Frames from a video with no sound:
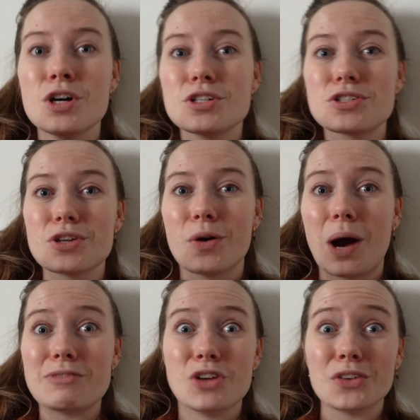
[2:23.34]
So
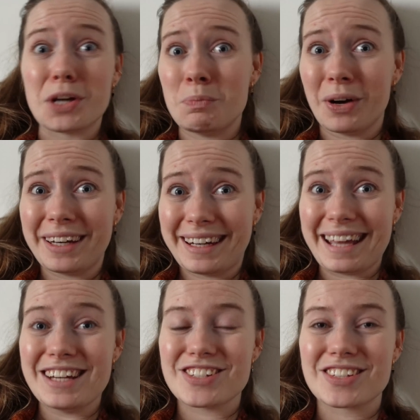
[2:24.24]
I've not done one in
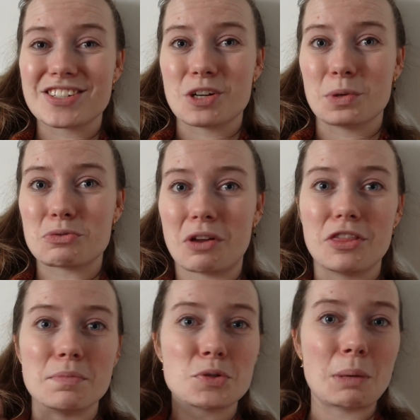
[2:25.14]
ages because no one's run
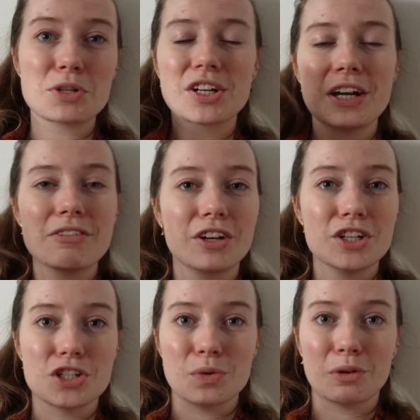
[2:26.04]
them, so I'm just kind of going to
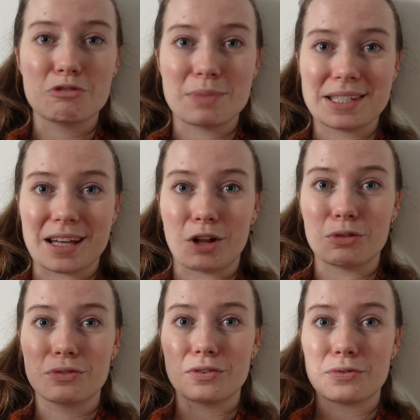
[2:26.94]
do one for
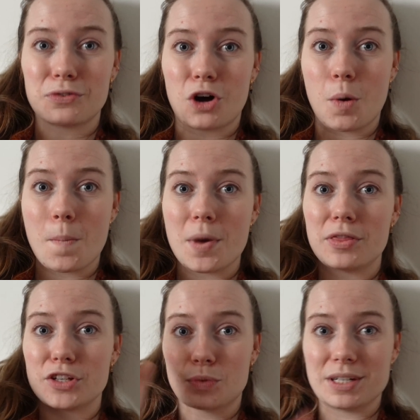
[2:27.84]
myself from
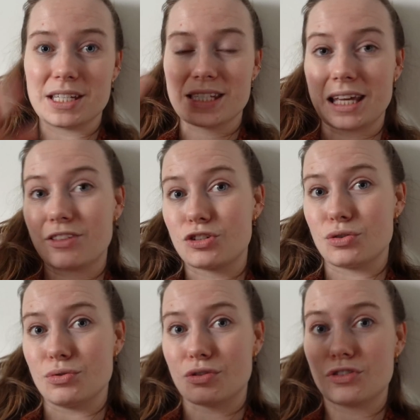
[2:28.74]
the 26th
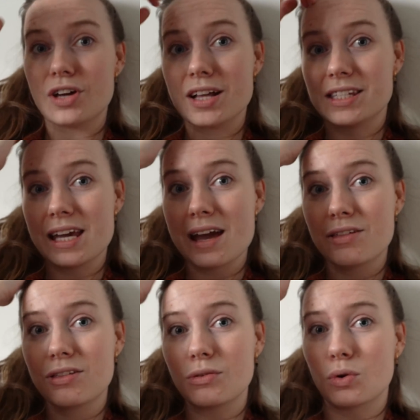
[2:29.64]
to the
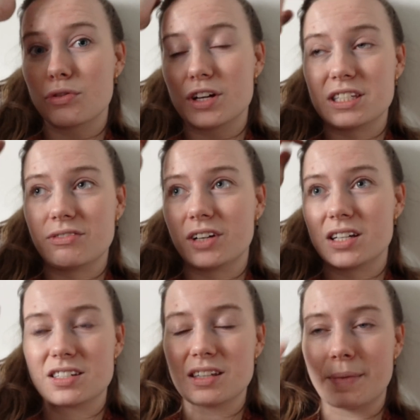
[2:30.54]
30th or
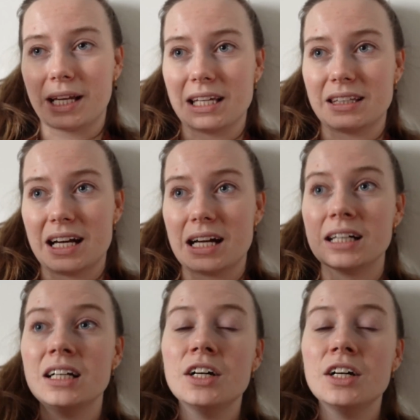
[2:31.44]
31st, something like that.